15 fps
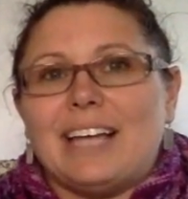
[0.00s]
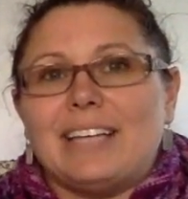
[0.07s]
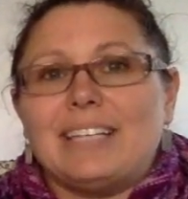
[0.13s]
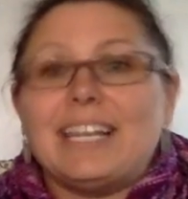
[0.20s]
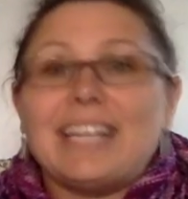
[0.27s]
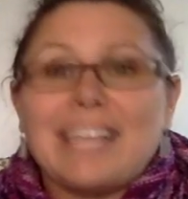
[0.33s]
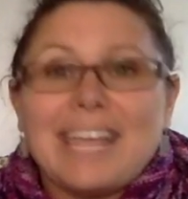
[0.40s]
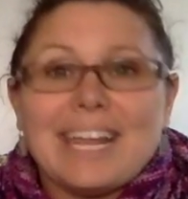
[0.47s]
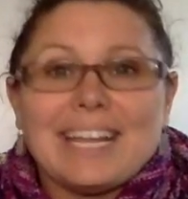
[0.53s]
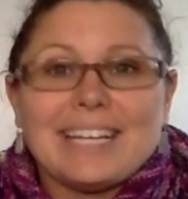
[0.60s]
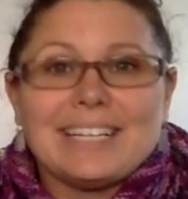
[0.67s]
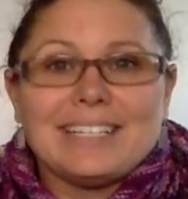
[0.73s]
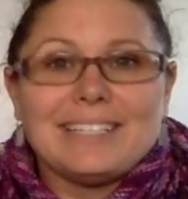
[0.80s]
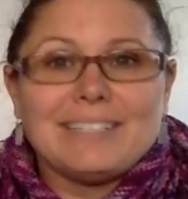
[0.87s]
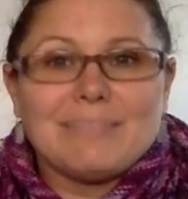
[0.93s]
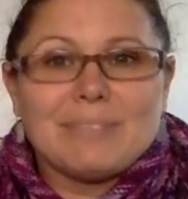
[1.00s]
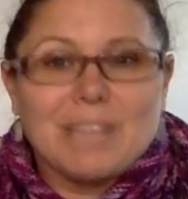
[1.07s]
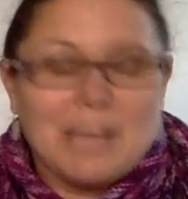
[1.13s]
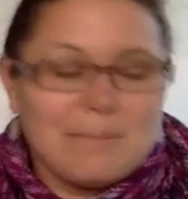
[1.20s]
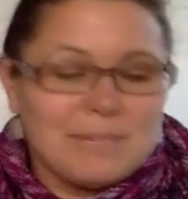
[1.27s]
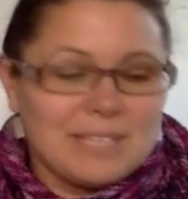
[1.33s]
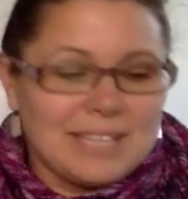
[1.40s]
dedicating
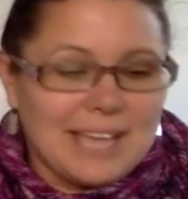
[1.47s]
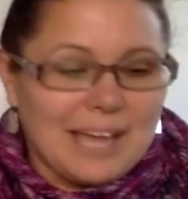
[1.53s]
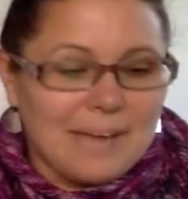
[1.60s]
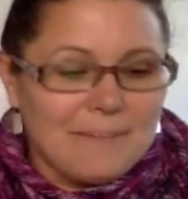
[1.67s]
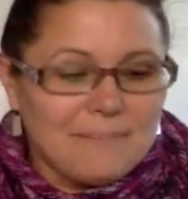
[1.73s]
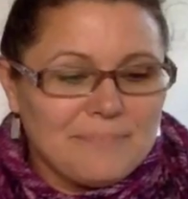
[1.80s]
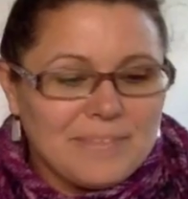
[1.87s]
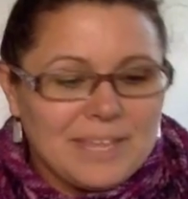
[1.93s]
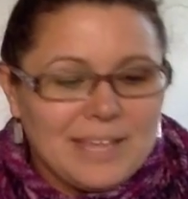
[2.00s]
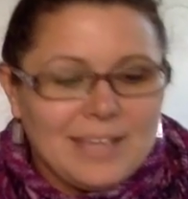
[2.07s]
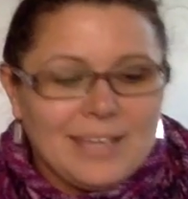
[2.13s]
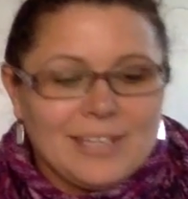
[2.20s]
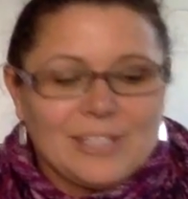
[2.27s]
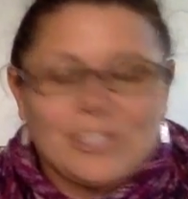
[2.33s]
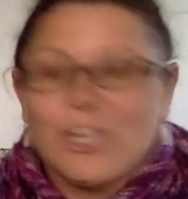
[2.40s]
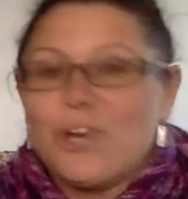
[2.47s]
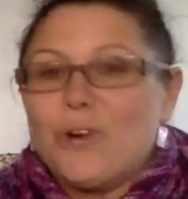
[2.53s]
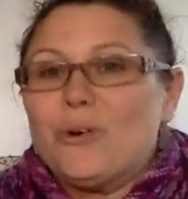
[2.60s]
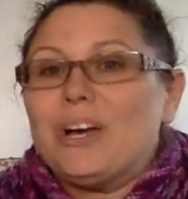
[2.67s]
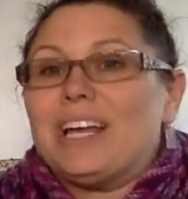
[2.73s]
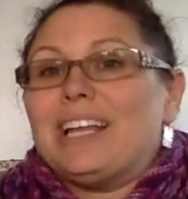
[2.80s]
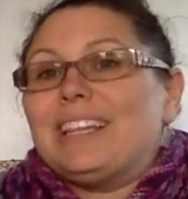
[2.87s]
time to that.
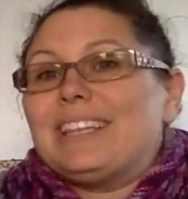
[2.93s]
So